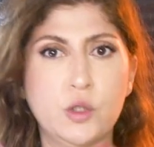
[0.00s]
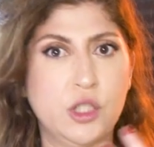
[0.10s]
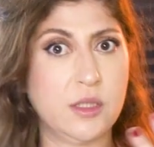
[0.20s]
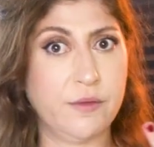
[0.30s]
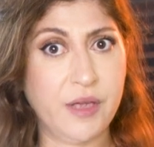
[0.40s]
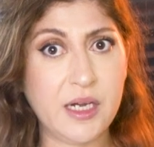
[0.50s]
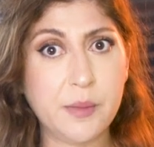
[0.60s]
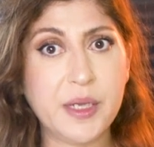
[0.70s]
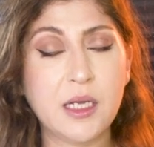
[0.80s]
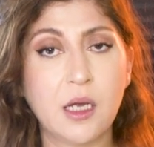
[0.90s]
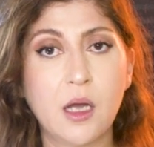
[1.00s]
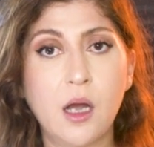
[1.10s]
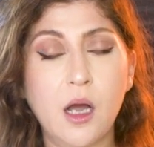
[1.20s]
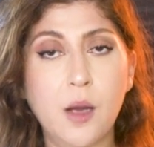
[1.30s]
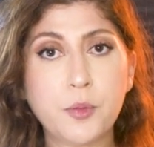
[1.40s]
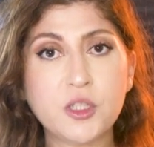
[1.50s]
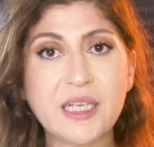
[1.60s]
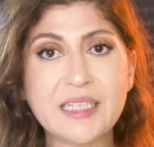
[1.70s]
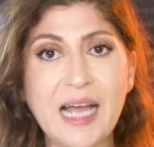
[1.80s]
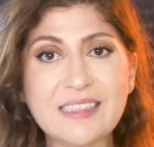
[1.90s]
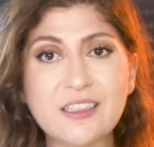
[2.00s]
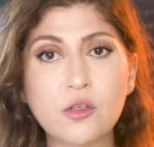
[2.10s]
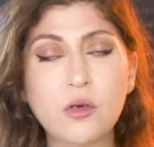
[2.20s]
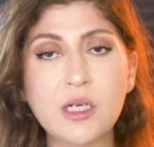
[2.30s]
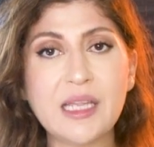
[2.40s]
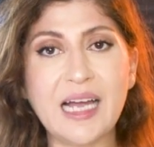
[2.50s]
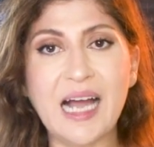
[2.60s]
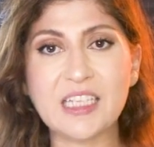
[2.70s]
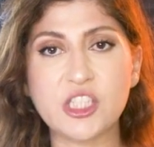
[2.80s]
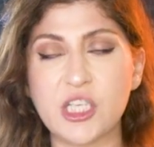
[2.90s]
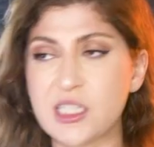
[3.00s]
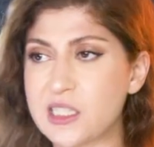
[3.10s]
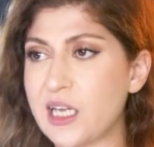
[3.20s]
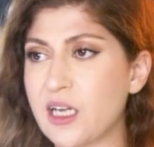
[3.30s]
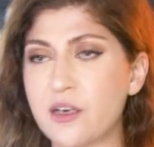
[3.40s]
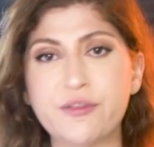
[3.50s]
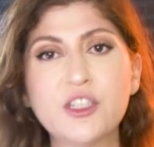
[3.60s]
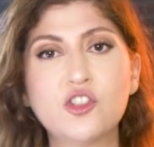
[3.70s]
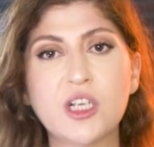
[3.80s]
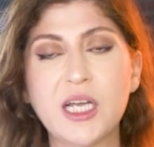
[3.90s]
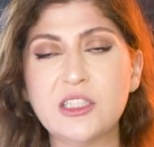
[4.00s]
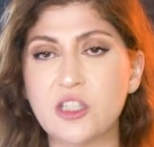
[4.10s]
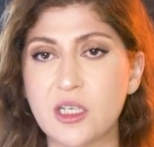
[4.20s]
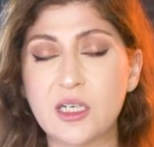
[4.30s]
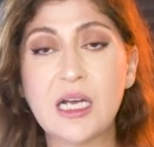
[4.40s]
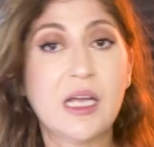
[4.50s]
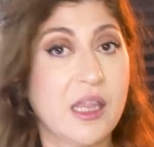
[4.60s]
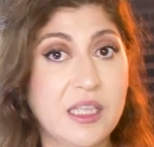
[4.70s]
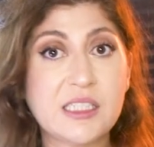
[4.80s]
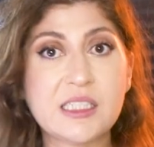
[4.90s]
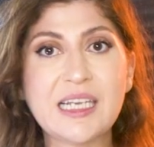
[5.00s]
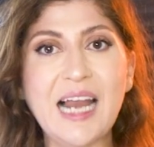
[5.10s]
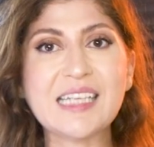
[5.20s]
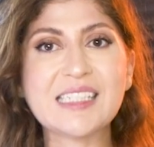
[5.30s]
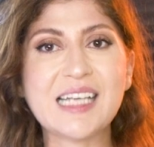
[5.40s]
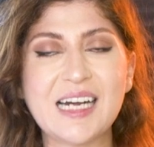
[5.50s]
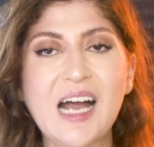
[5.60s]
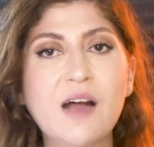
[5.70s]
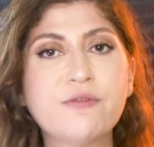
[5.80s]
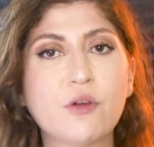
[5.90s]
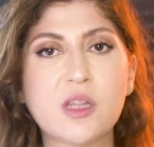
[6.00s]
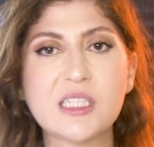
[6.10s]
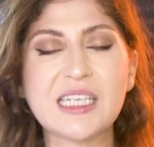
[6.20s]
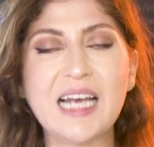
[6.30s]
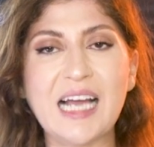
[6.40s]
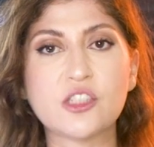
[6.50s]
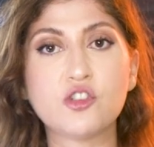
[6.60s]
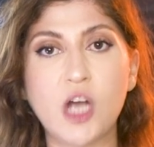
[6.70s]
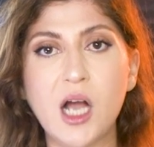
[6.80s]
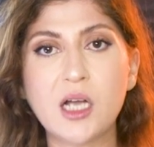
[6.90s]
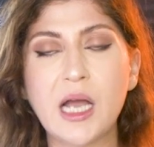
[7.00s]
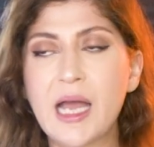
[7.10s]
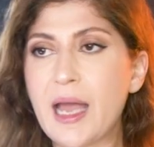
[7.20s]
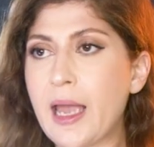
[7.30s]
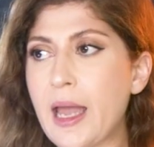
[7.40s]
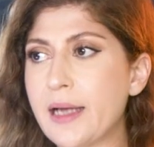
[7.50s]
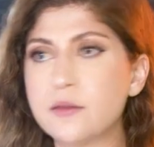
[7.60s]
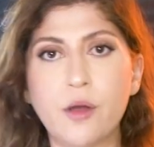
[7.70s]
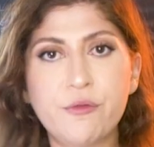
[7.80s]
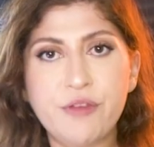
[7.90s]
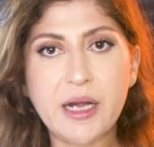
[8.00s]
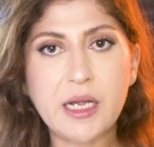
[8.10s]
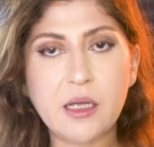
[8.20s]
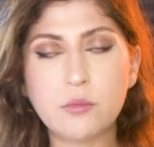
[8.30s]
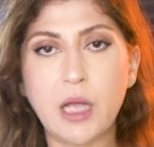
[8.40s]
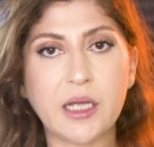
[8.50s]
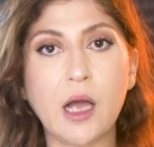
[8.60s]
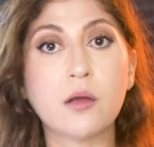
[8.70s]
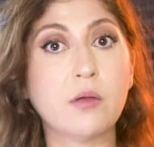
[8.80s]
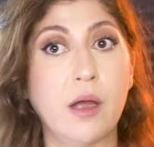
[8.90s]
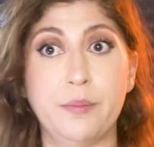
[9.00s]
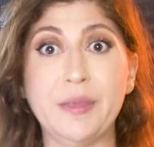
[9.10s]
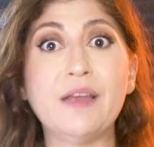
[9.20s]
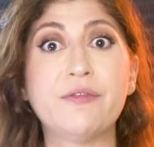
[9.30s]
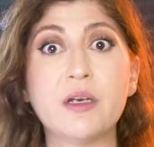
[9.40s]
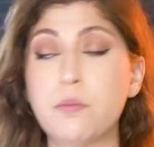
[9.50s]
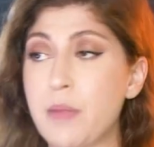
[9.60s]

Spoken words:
which is a very big product category that has things like a refrigerator, this glass carafe or this glass jug, and very like even